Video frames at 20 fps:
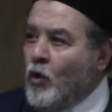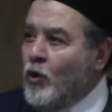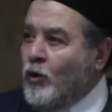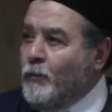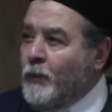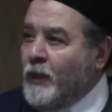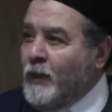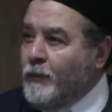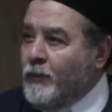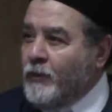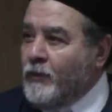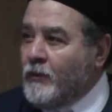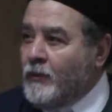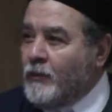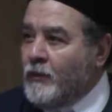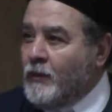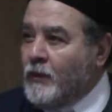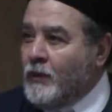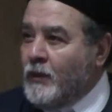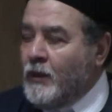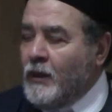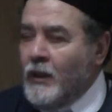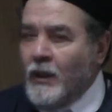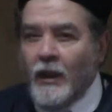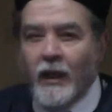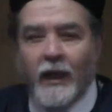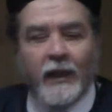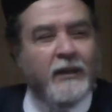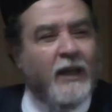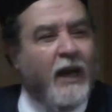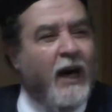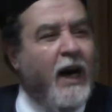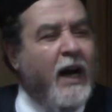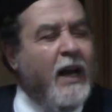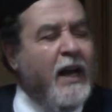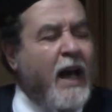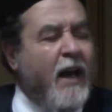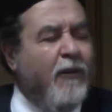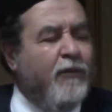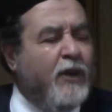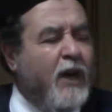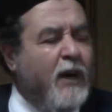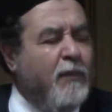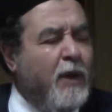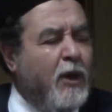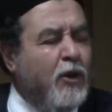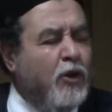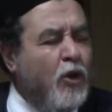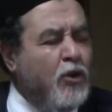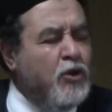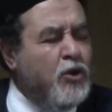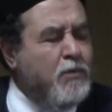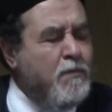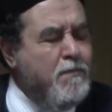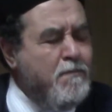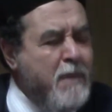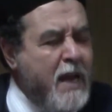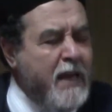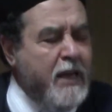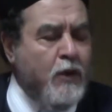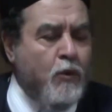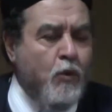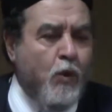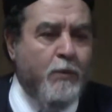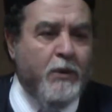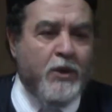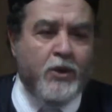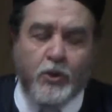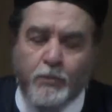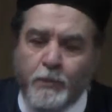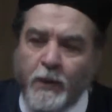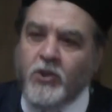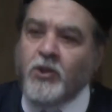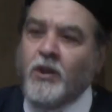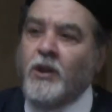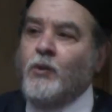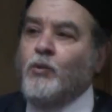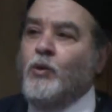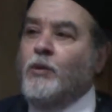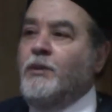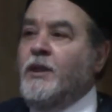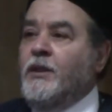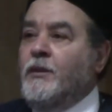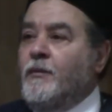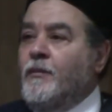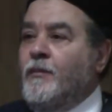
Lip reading: all people. And I have come across many women, especially women,